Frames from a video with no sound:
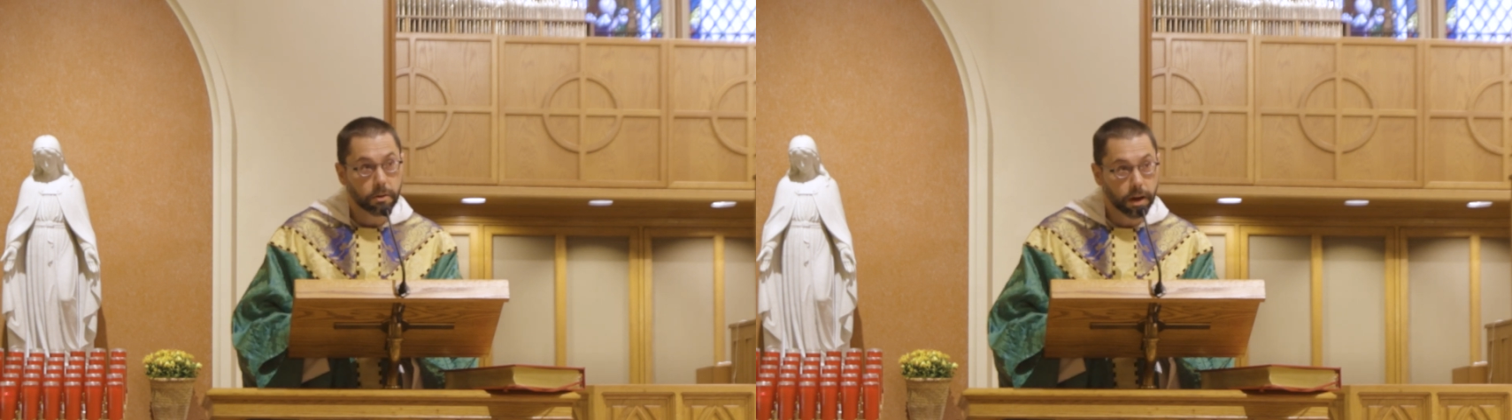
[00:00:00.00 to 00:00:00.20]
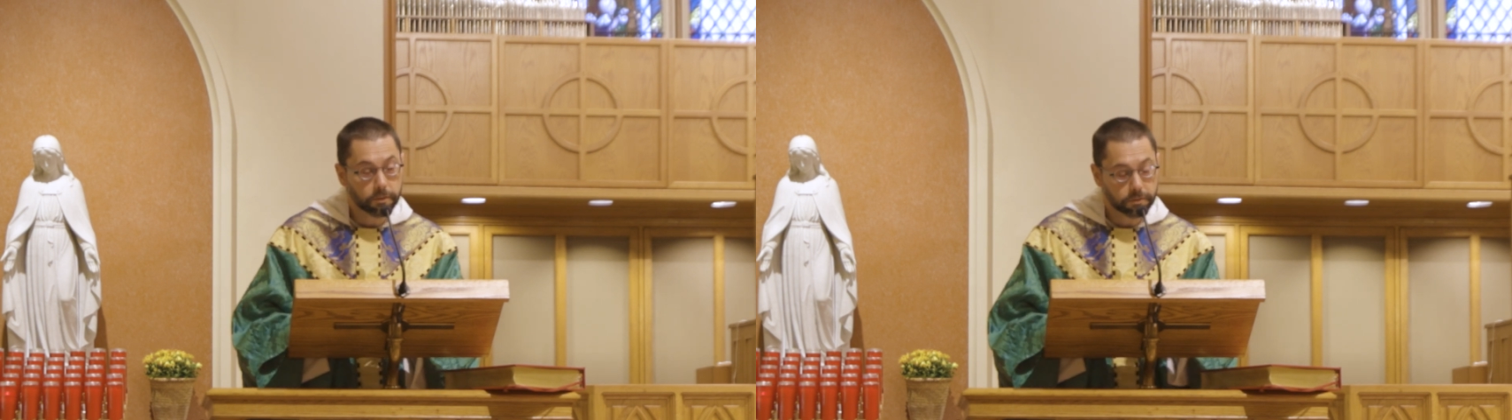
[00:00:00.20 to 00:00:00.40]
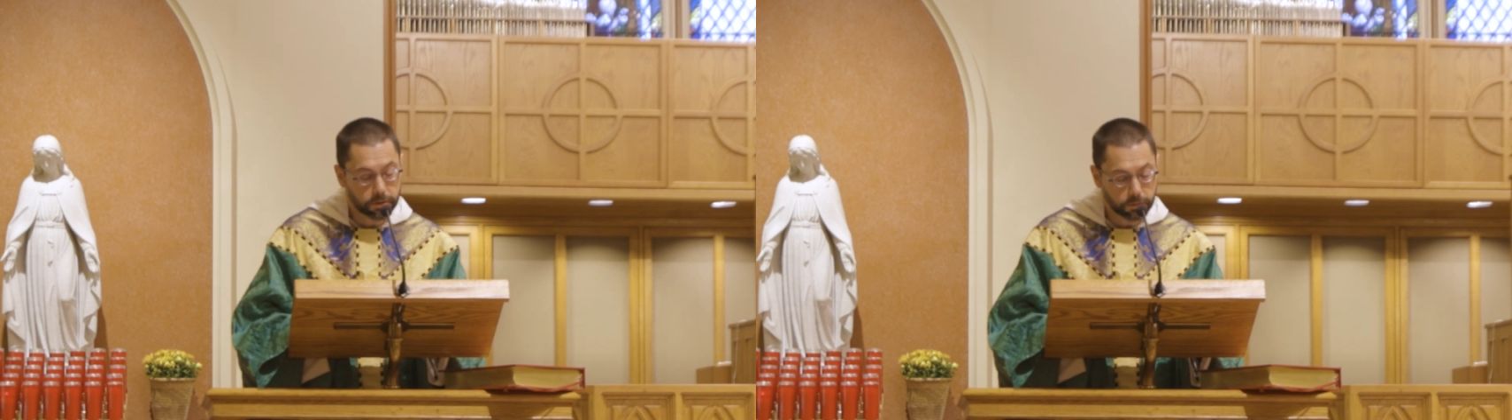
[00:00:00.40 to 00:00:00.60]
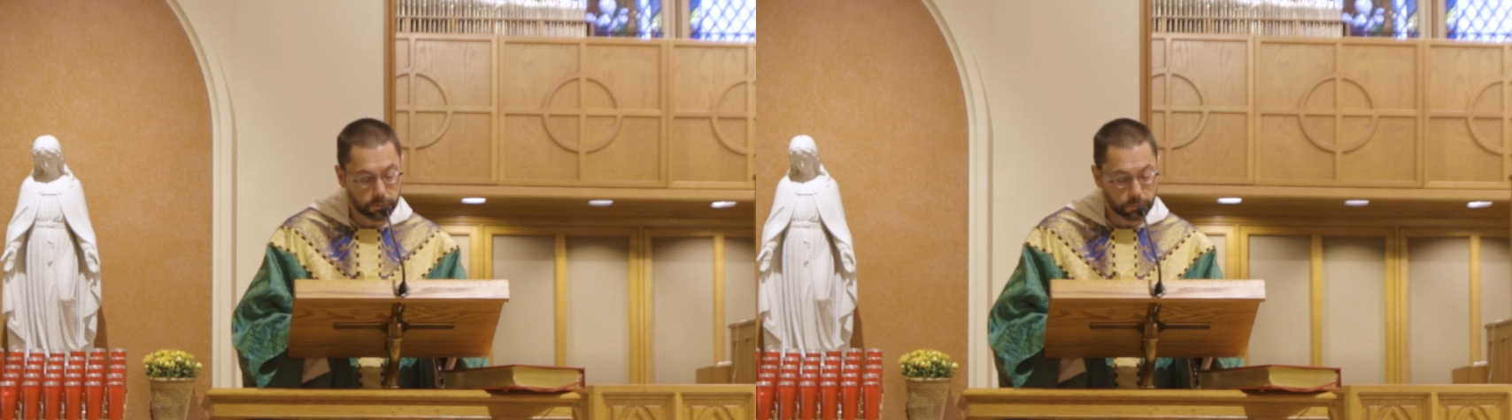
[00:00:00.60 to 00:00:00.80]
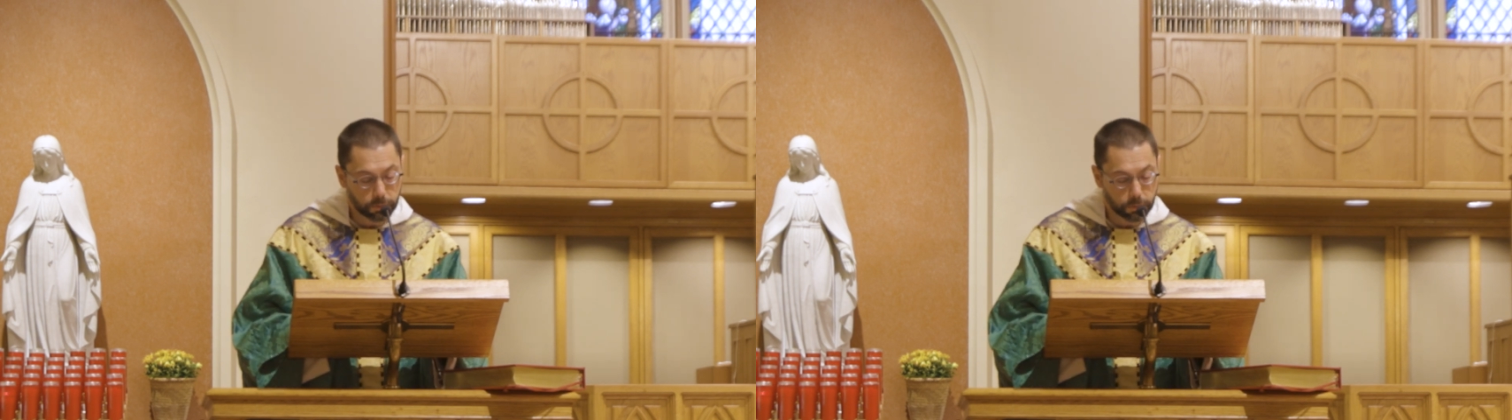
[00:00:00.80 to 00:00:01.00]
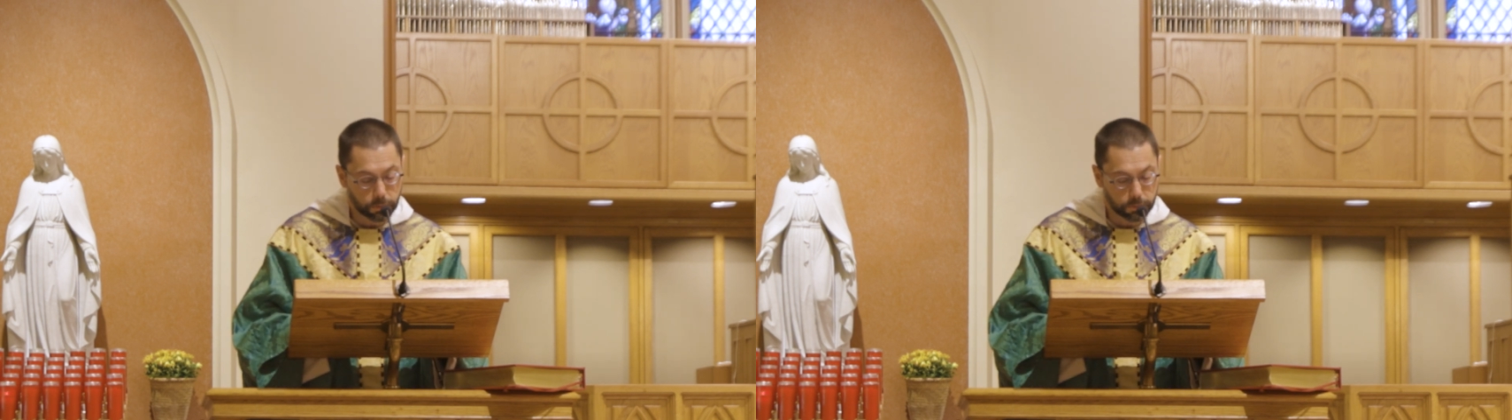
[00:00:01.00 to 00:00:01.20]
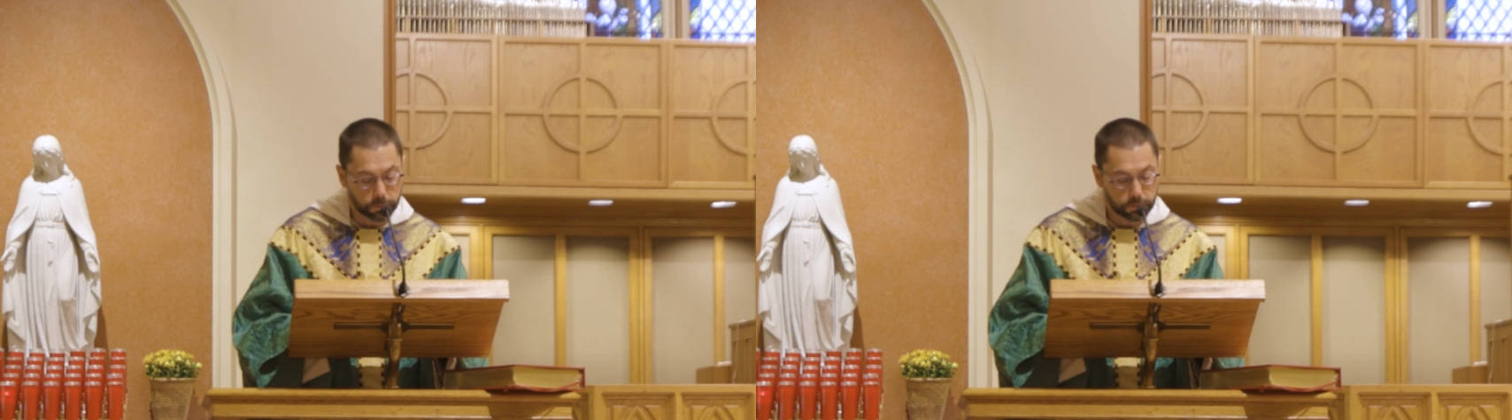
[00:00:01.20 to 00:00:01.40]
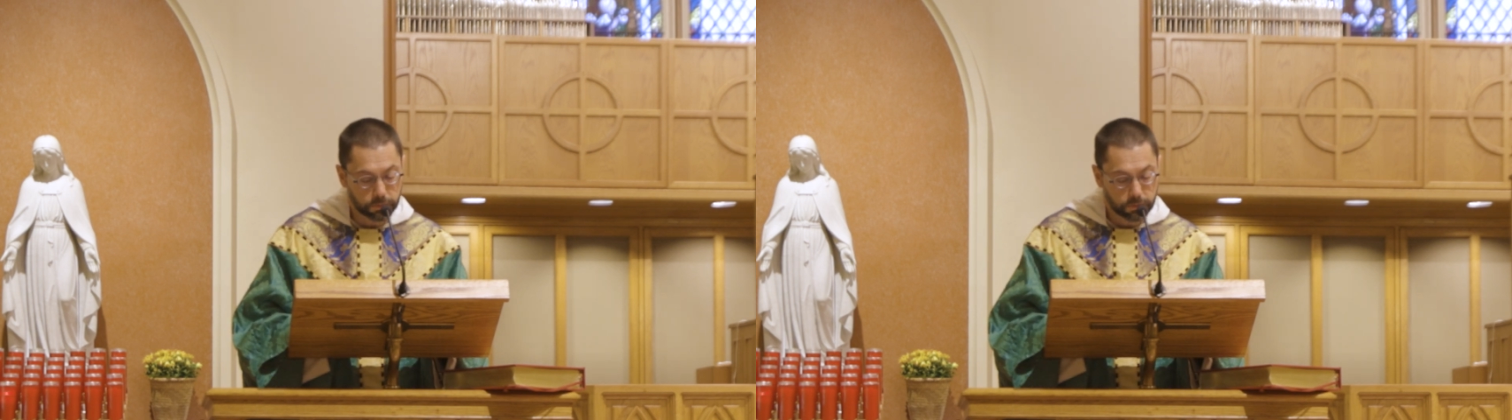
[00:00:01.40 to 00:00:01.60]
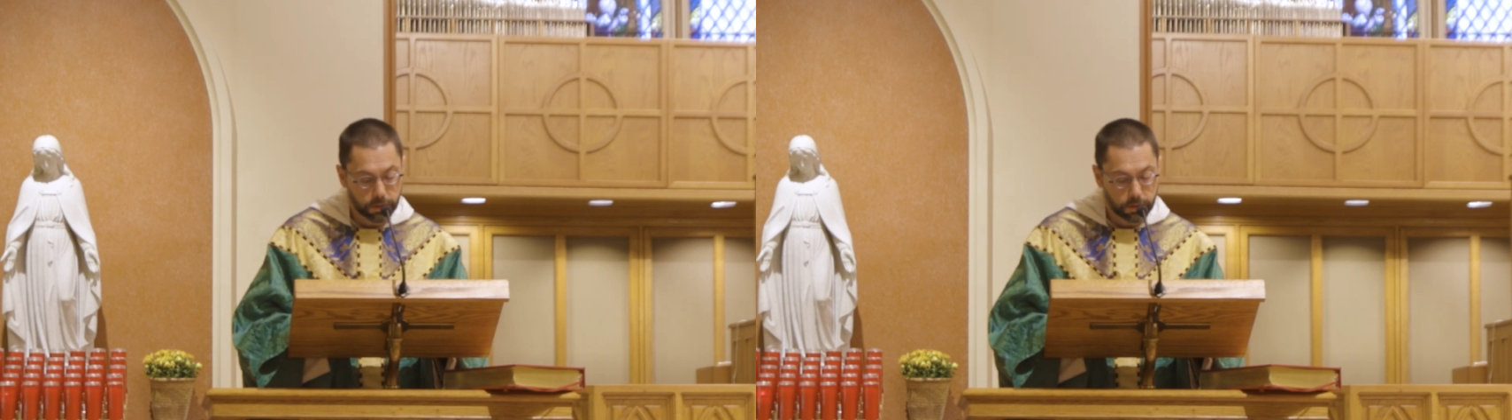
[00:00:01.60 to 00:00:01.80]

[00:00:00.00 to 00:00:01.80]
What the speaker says: you have to know the rules.